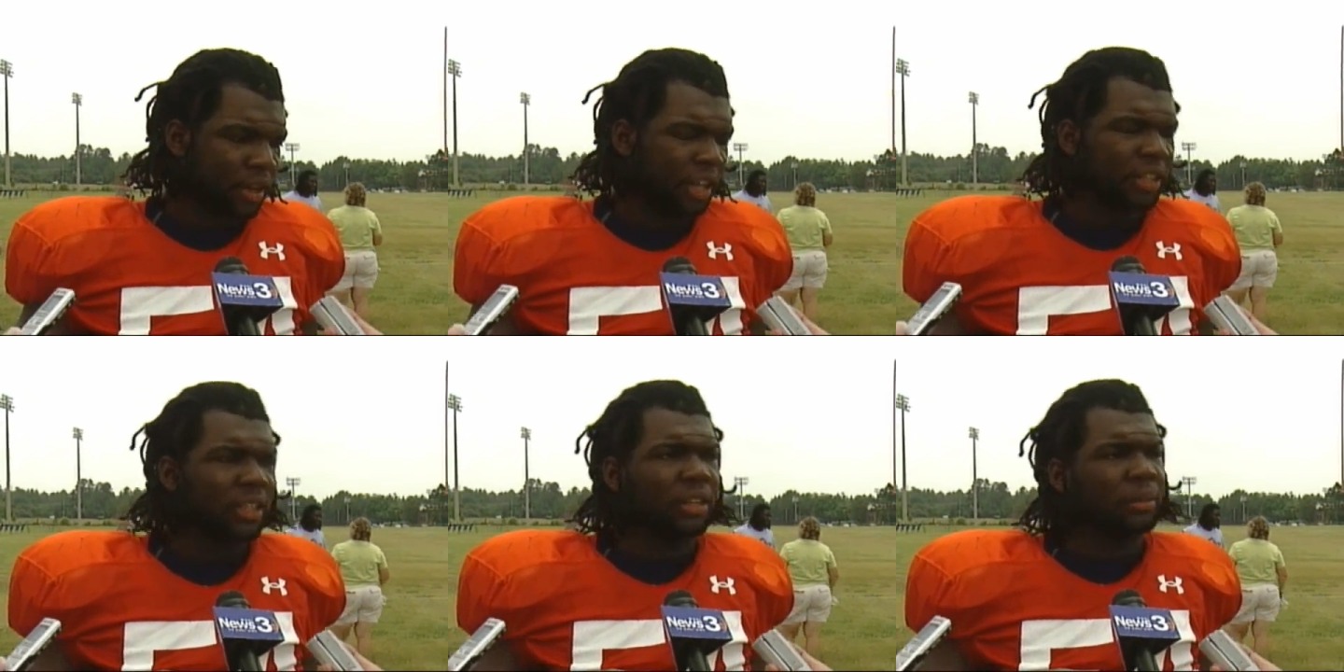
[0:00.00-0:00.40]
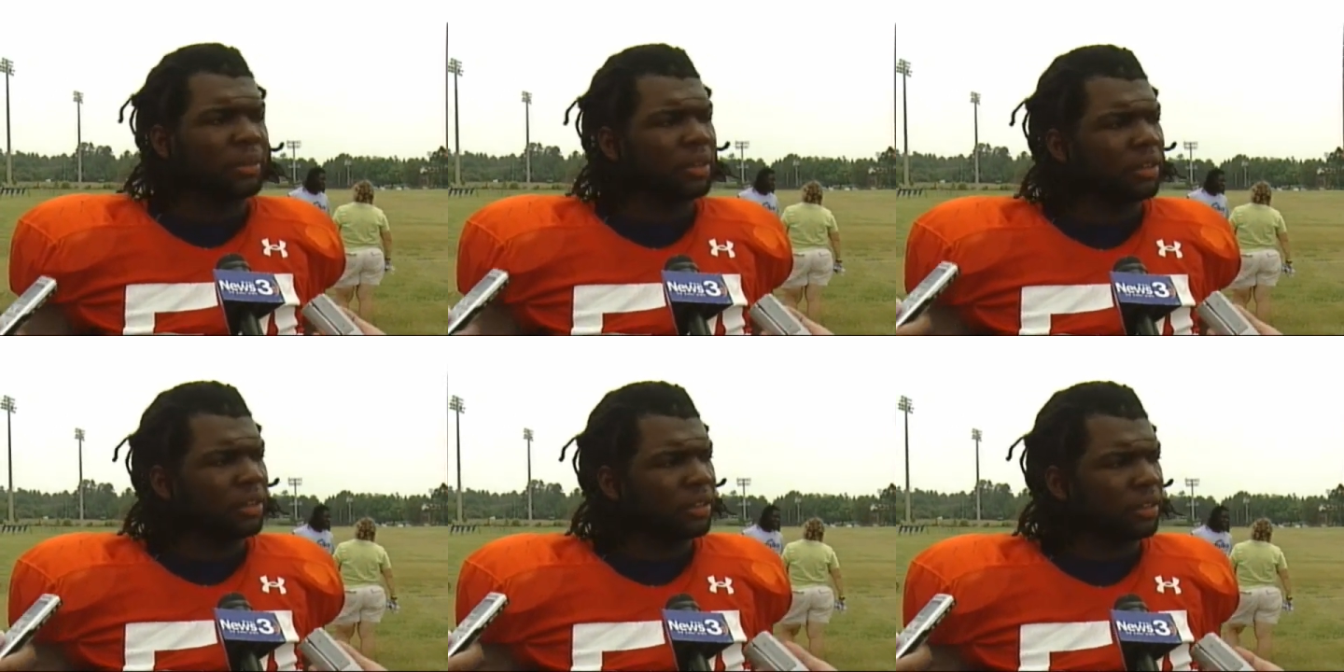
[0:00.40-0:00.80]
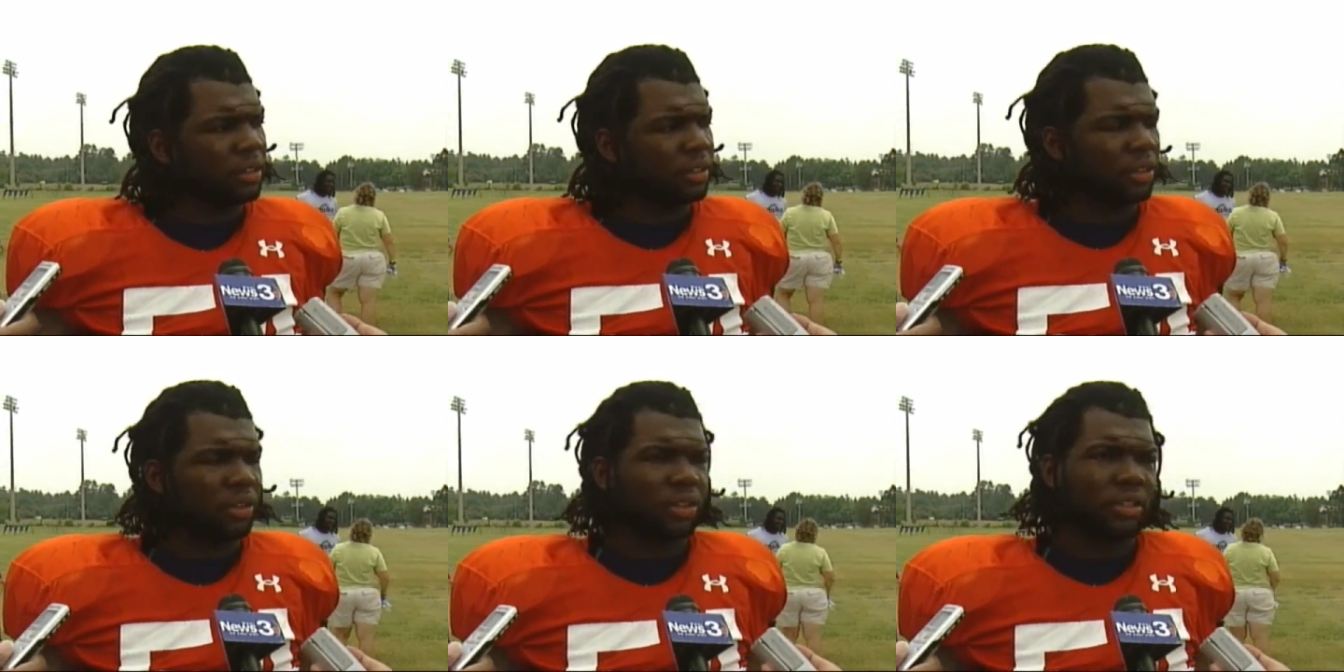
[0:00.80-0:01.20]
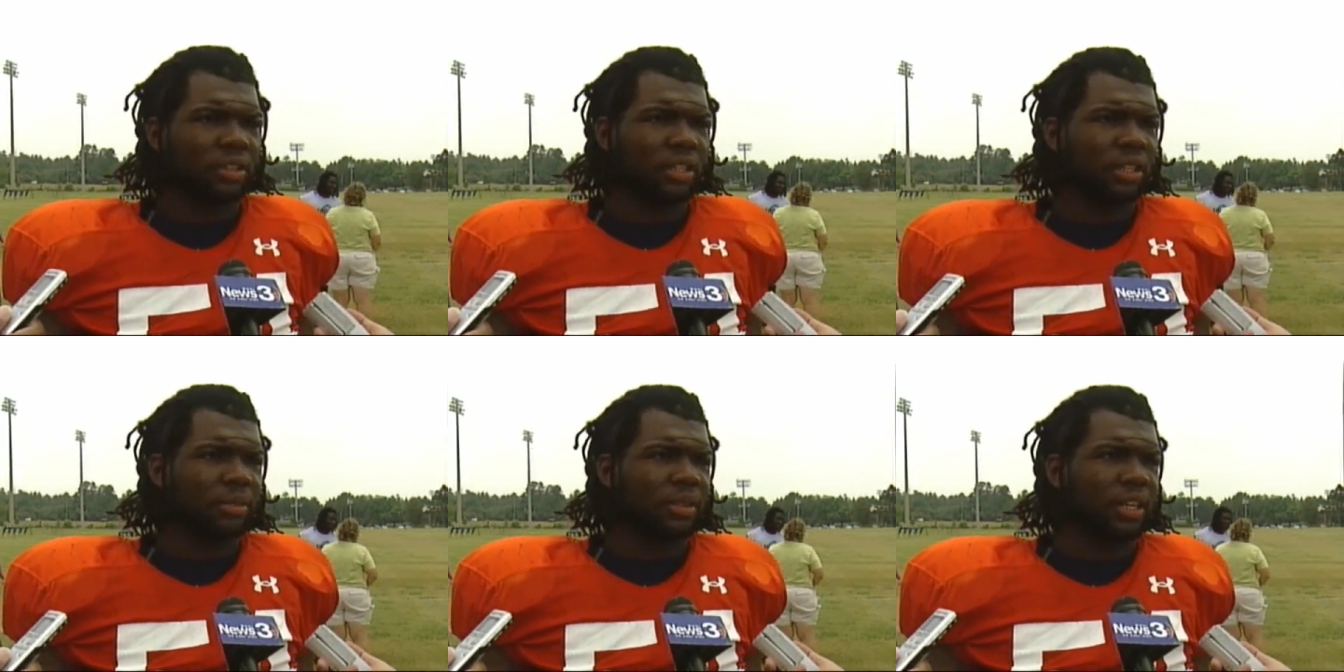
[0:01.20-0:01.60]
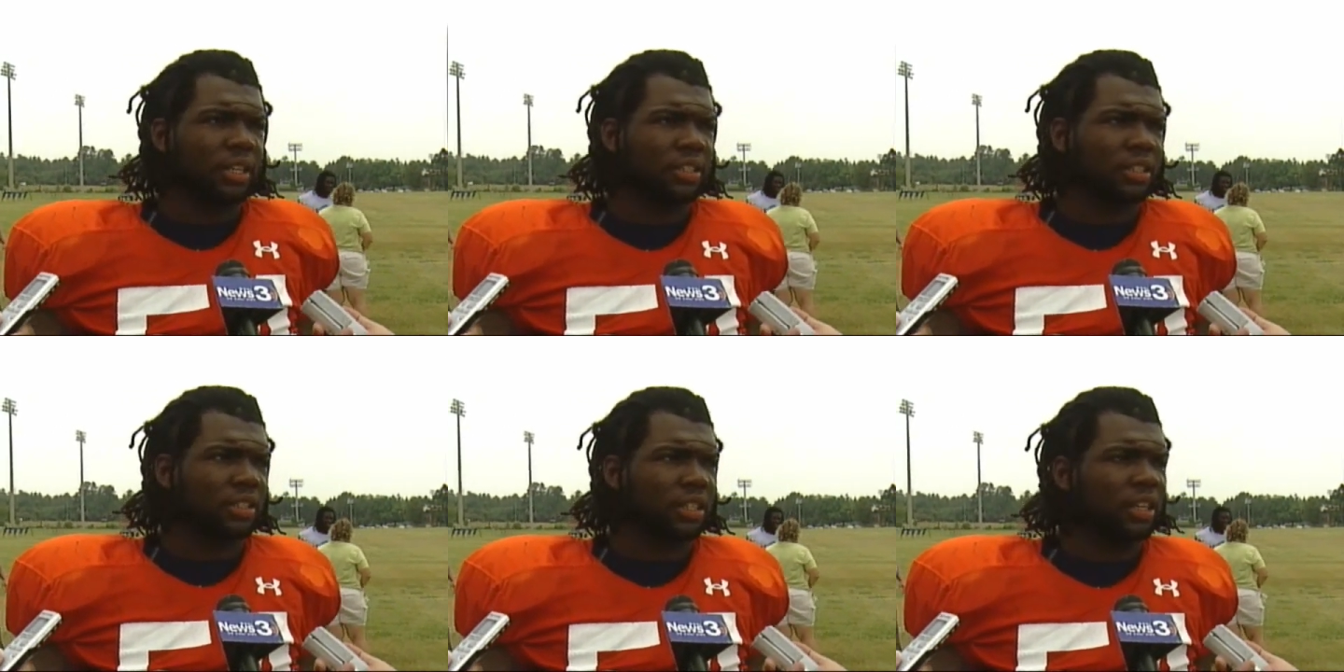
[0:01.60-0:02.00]
I think it'll be good. You know, because teams
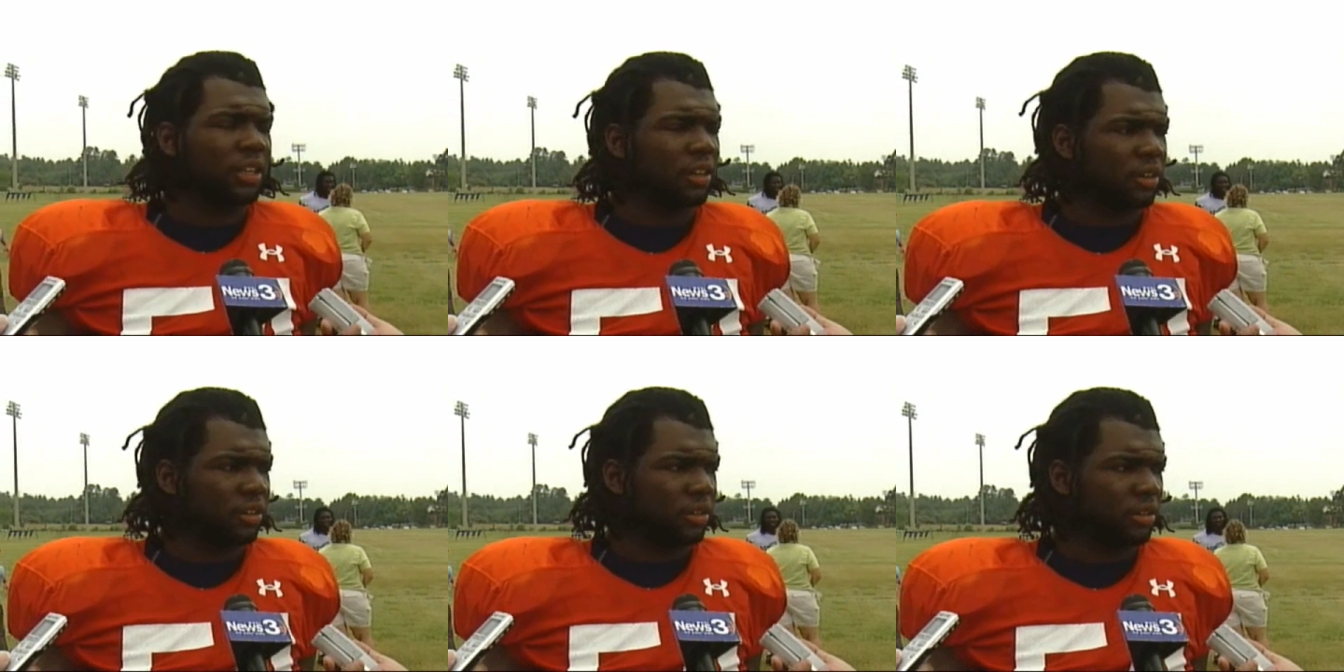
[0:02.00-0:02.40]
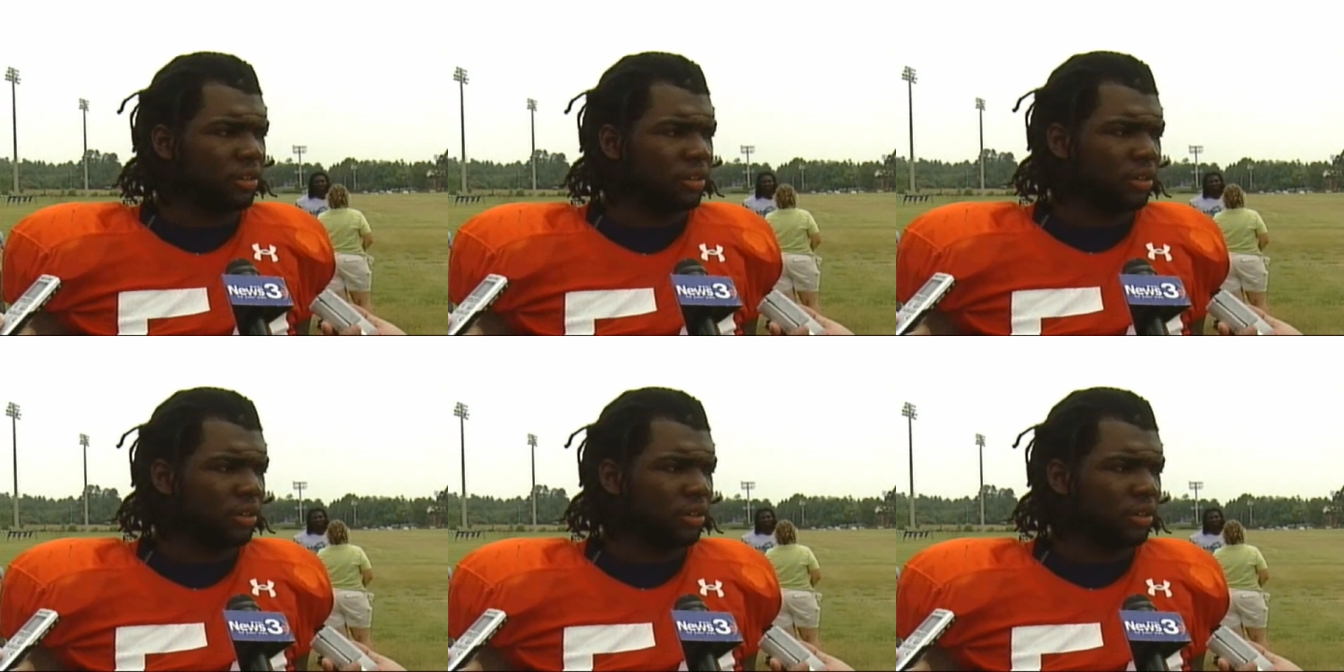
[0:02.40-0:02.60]
can't just key on you.